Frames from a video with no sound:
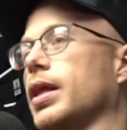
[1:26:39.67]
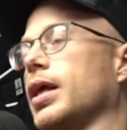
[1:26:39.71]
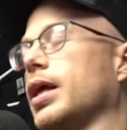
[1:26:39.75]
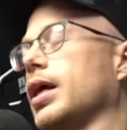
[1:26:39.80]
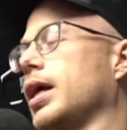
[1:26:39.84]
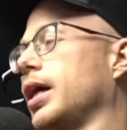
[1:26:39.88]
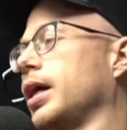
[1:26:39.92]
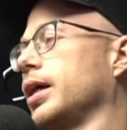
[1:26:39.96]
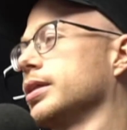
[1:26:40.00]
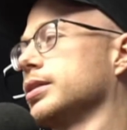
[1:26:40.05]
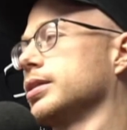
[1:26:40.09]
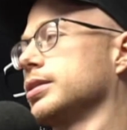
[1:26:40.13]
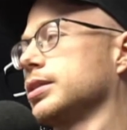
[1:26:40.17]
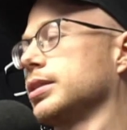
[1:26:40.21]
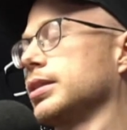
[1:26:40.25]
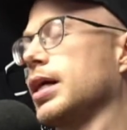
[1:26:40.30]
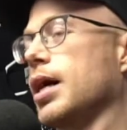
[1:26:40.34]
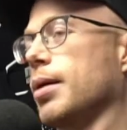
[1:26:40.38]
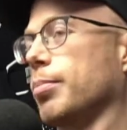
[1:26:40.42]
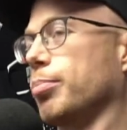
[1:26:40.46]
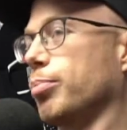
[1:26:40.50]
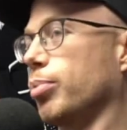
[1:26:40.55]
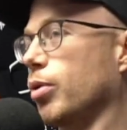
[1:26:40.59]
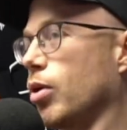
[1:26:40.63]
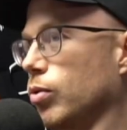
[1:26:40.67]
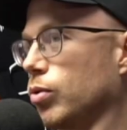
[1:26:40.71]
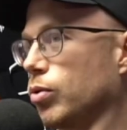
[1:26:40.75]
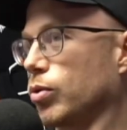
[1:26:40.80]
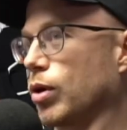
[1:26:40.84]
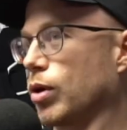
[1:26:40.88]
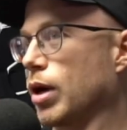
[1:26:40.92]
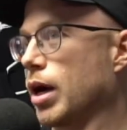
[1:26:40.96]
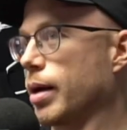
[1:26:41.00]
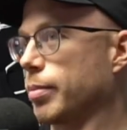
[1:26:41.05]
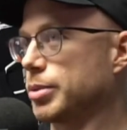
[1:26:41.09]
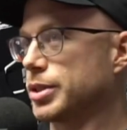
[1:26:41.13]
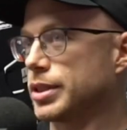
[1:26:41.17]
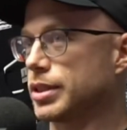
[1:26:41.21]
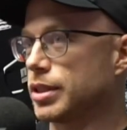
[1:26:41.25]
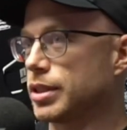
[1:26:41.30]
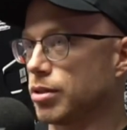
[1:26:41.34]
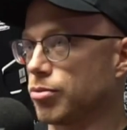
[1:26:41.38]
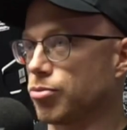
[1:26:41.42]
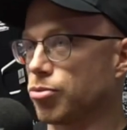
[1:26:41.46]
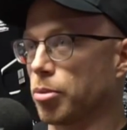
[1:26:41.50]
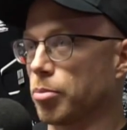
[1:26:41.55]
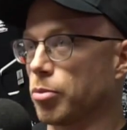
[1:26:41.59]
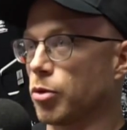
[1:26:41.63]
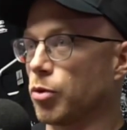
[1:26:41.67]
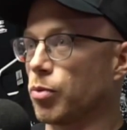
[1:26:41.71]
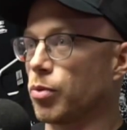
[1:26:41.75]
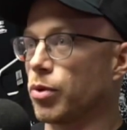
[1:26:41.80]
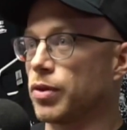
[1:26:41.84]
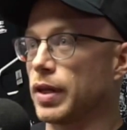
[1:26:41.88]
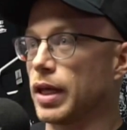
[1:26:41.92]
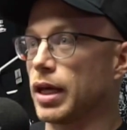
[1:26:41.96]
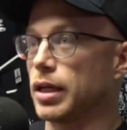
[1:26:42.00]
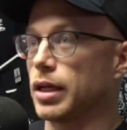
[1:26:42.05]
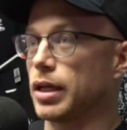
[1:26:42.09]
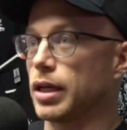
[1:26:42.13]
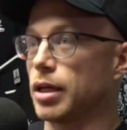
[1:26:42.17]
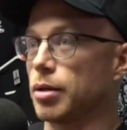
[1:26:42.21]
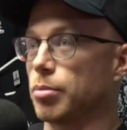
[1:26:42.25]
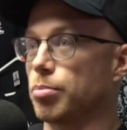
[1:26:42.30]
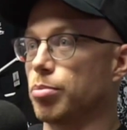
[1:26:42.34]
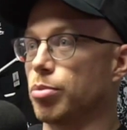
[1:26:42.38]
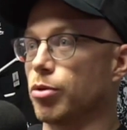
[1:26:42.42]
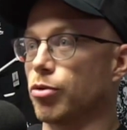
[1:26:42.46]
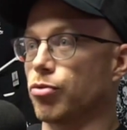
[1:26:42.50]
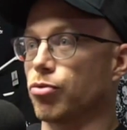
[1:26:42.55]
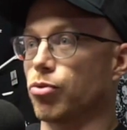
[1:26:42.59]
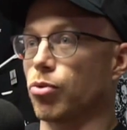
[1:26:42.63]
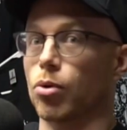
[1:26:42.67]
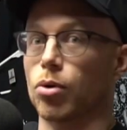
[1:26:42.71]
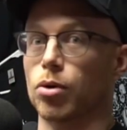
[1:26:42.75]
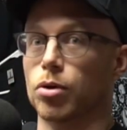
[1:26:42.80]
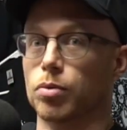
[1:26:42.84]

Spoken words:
is not polar opposite from the one they did before,